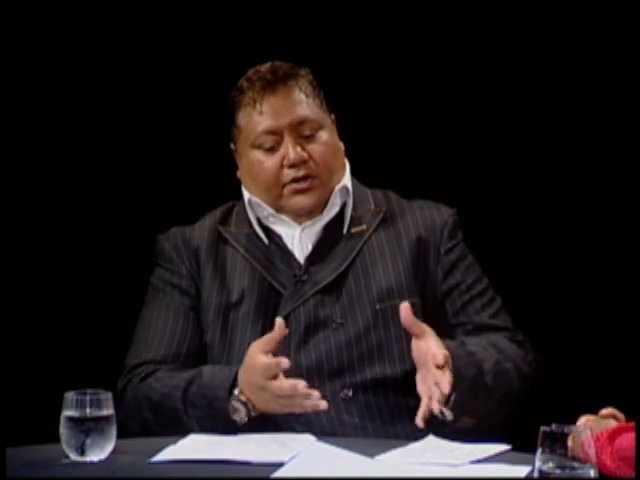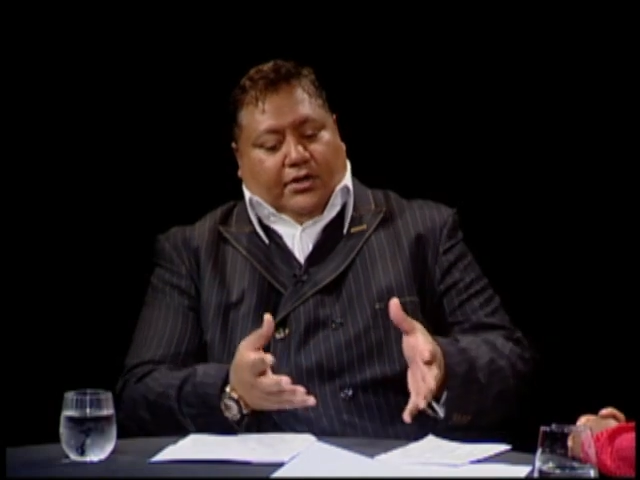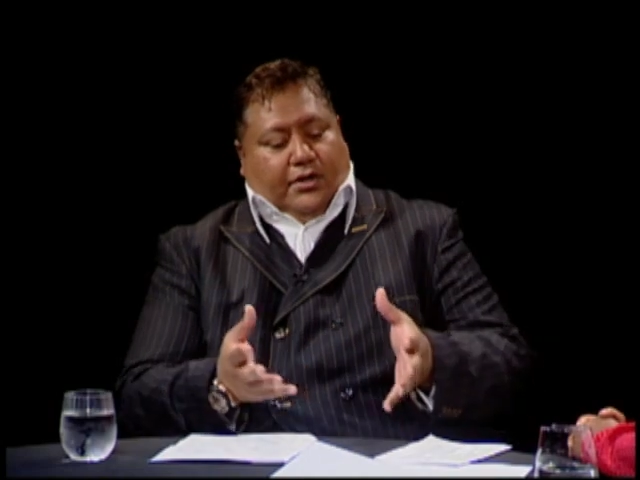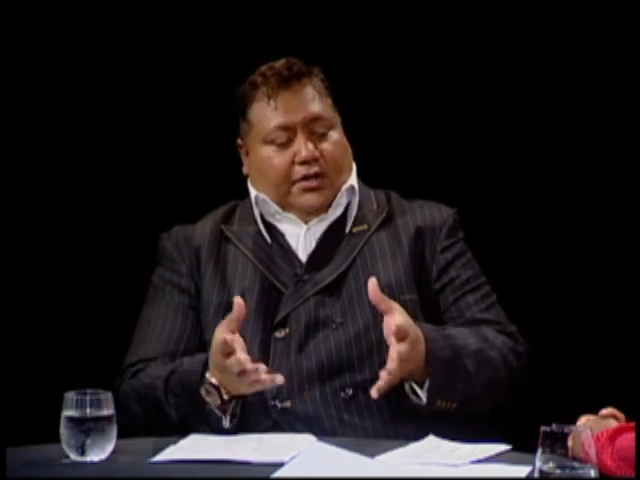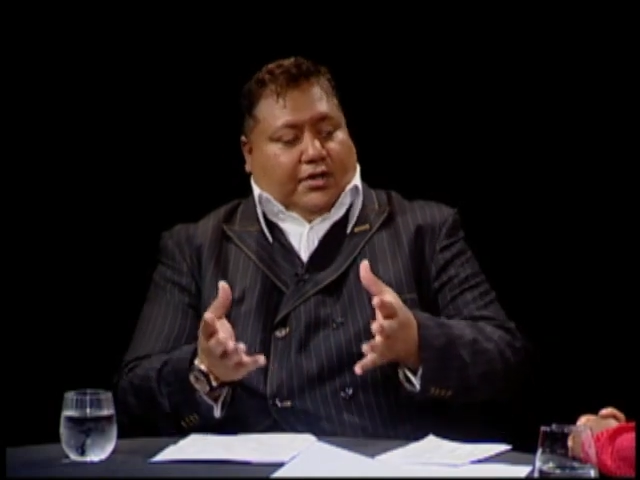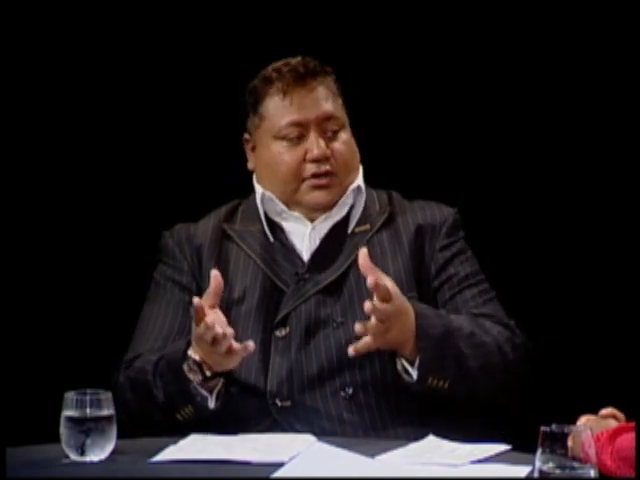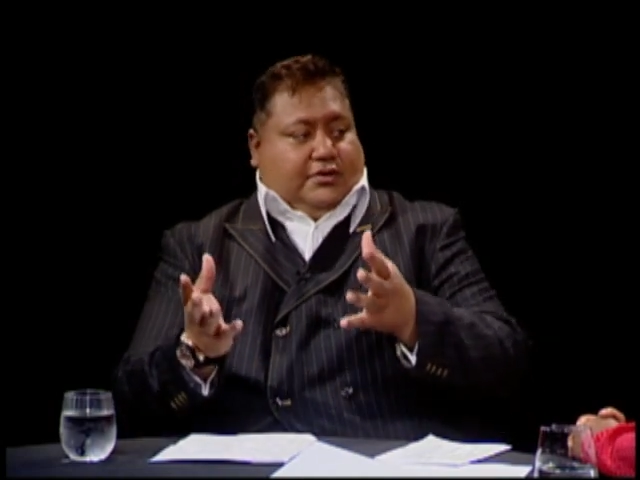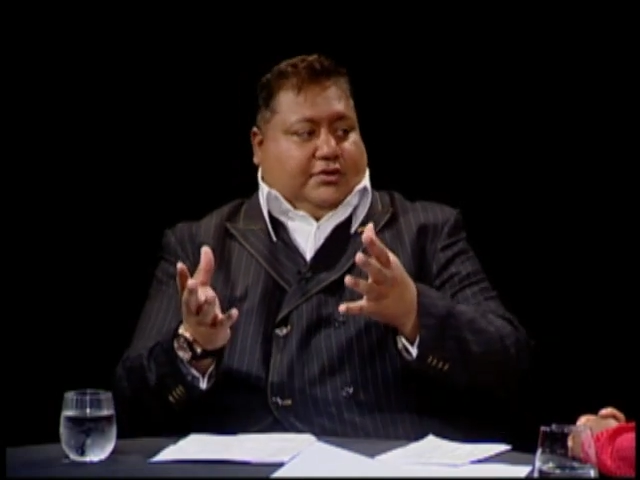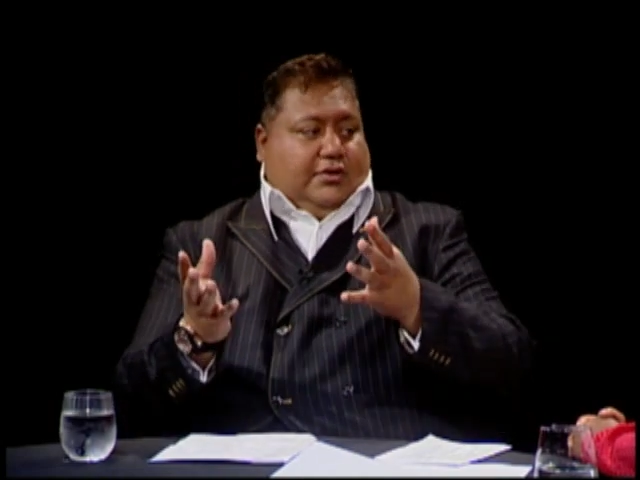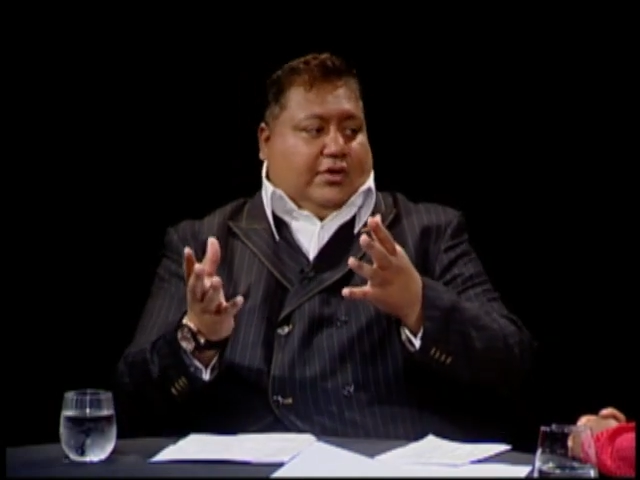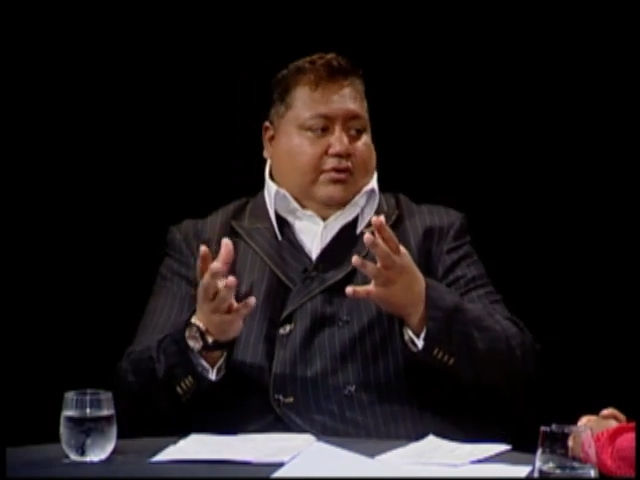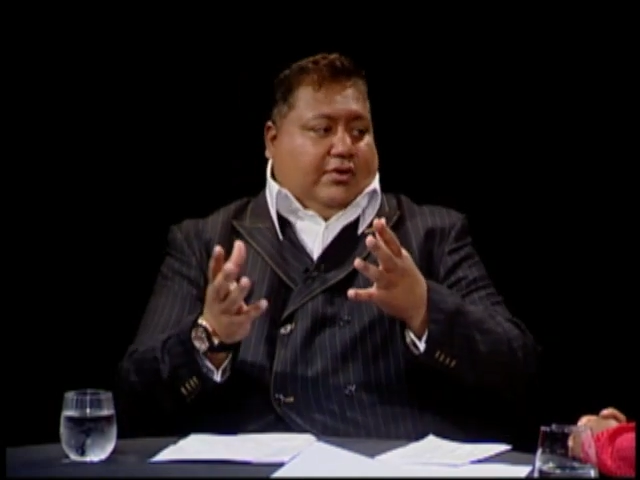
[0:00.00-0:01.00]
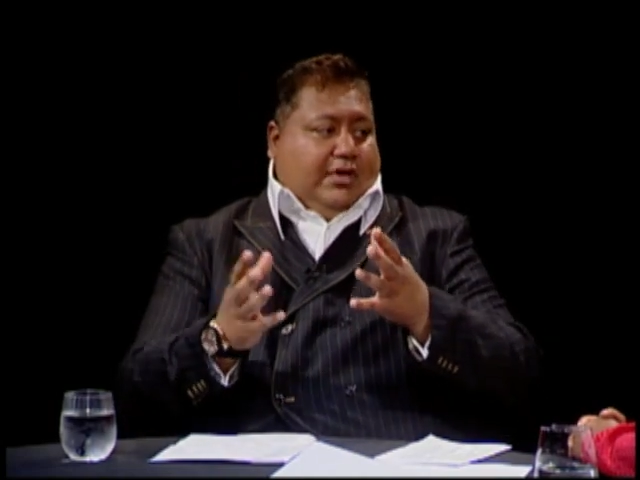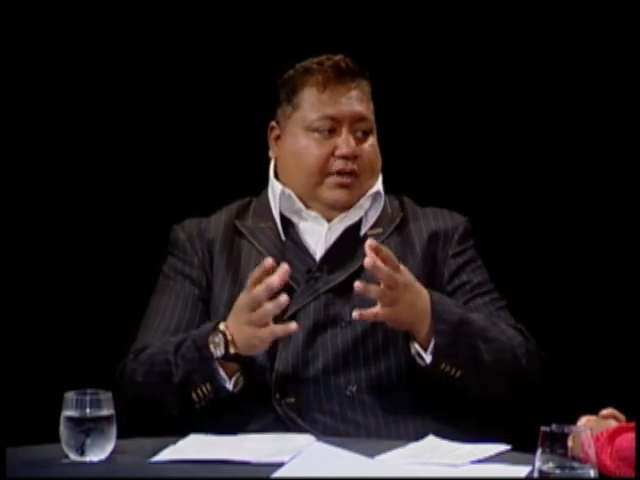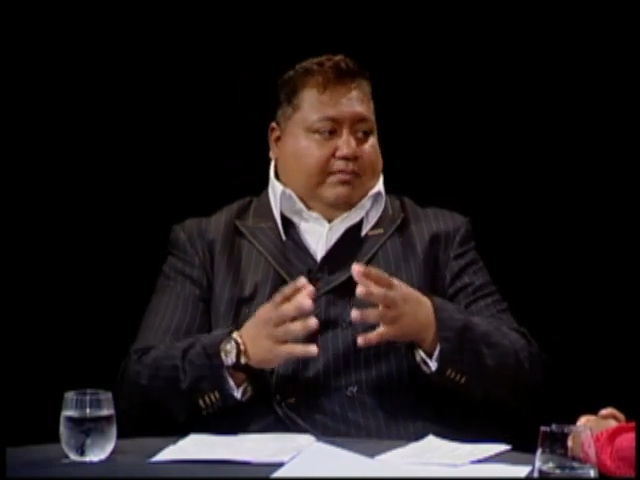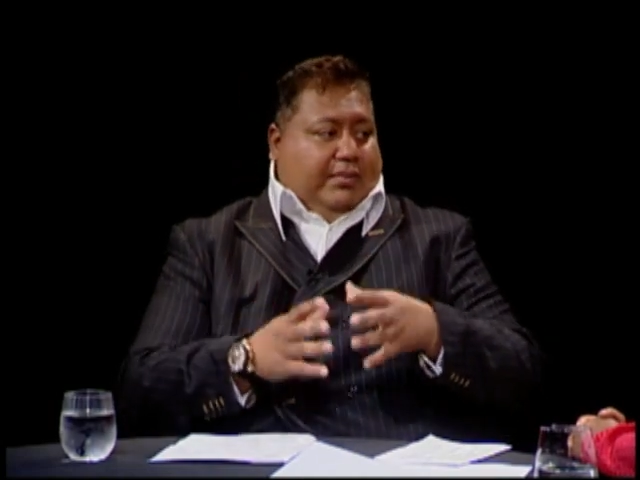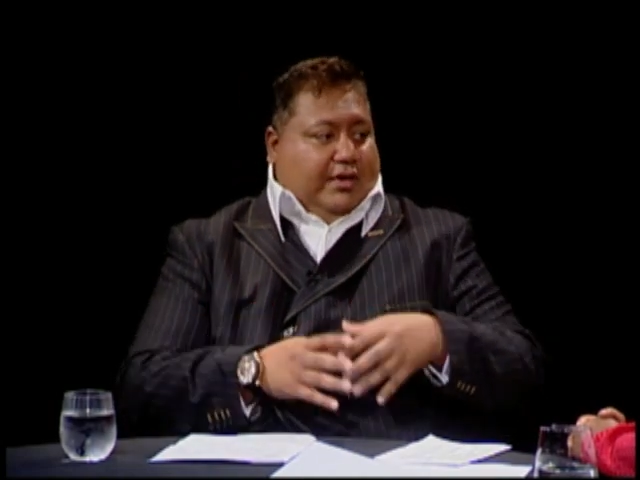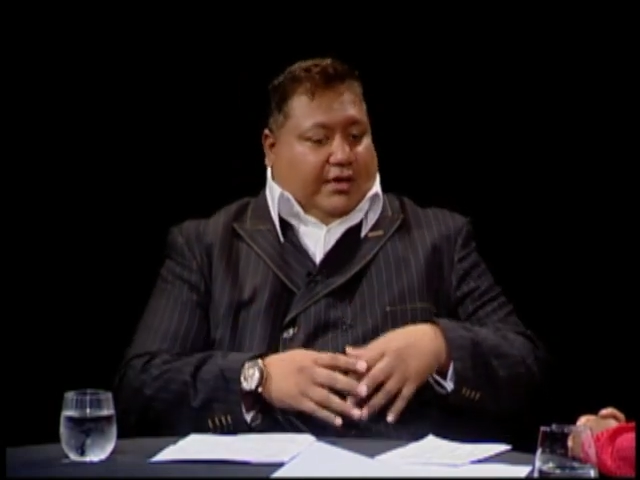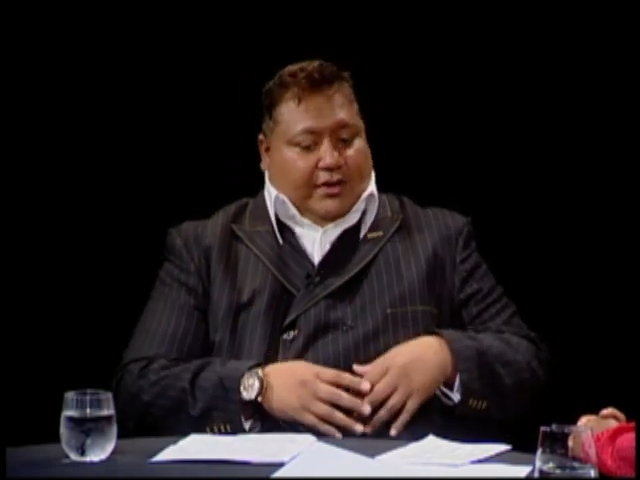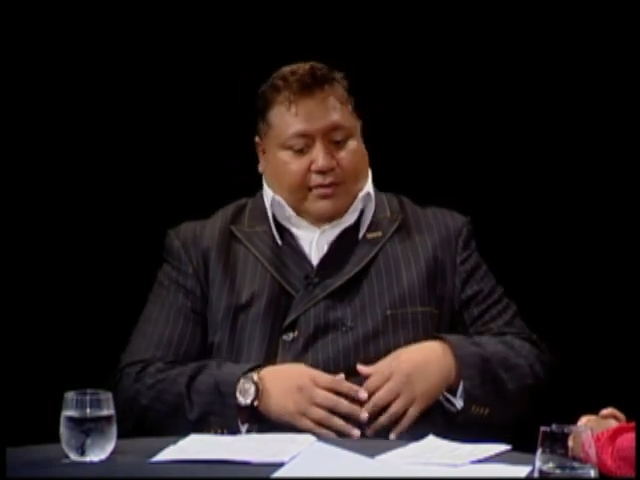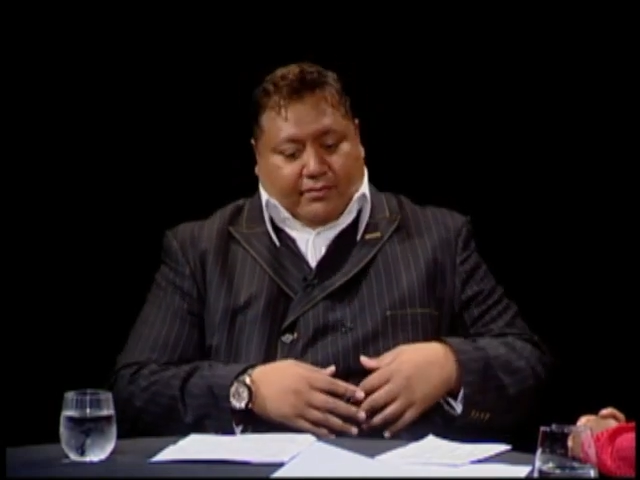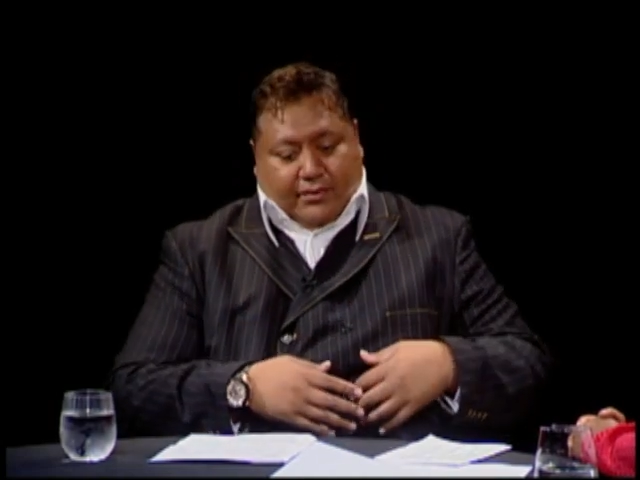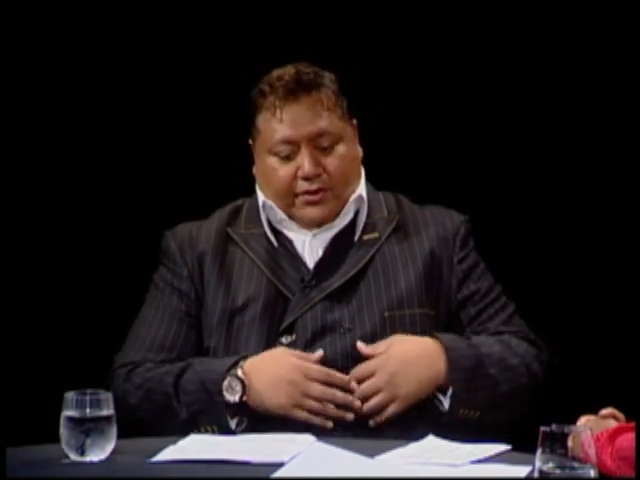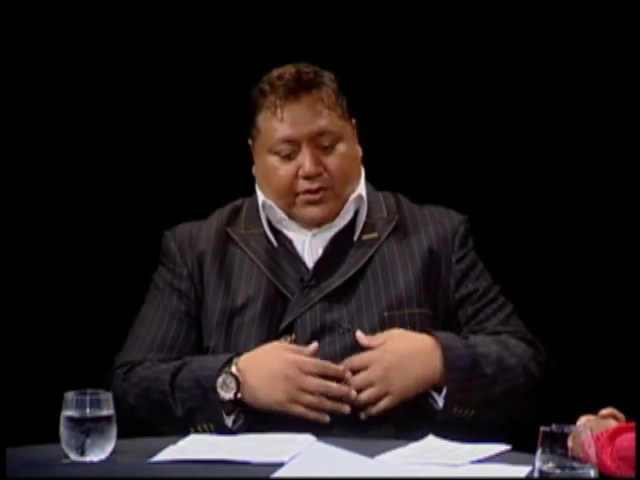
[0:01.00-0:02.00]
are going to slowly be,